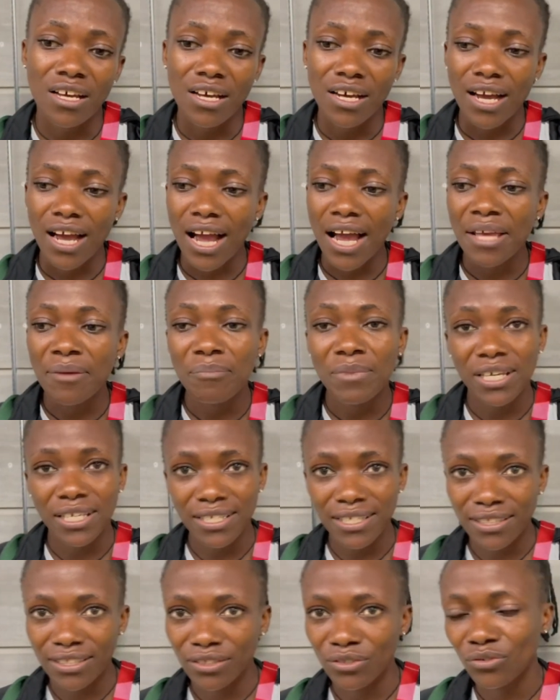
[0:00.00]
I made
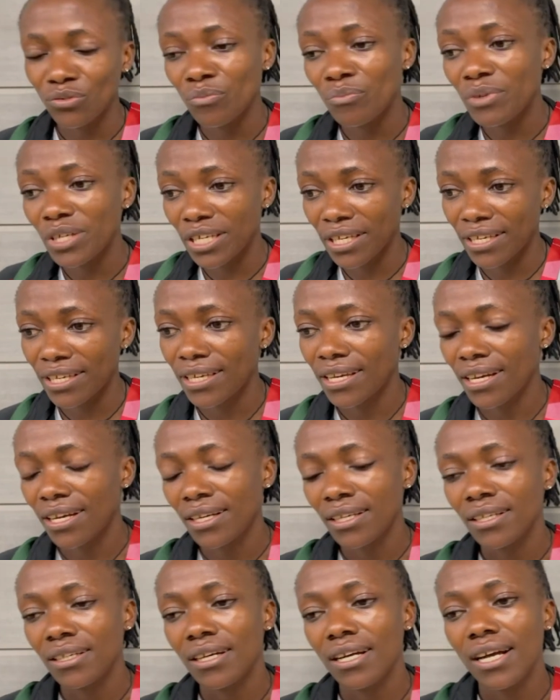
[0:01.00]
it to be here.
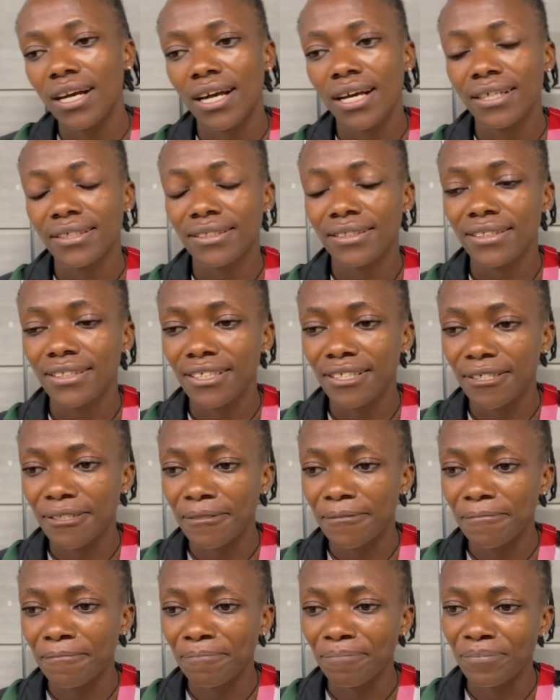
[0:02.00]

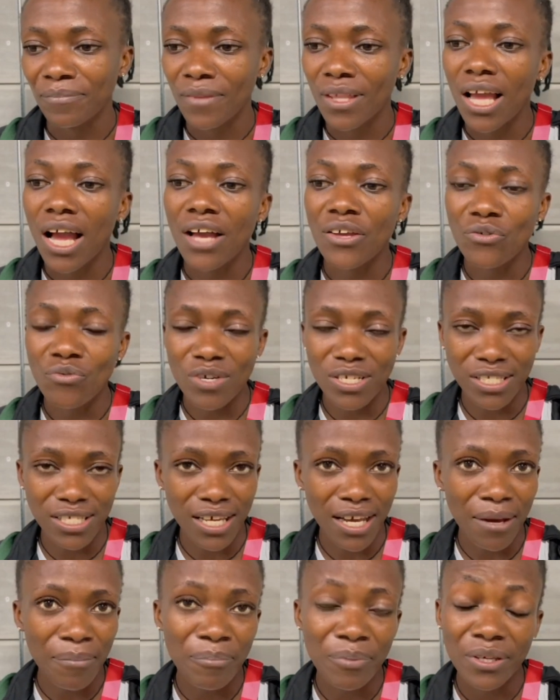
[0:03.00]
And I was
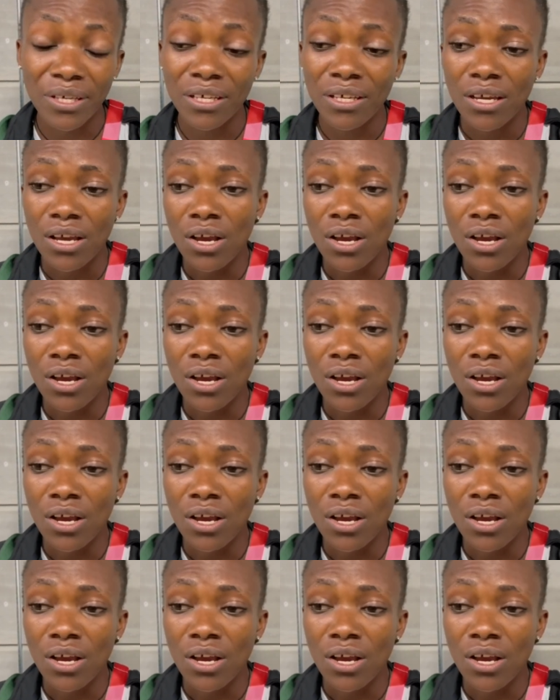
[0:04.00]
happy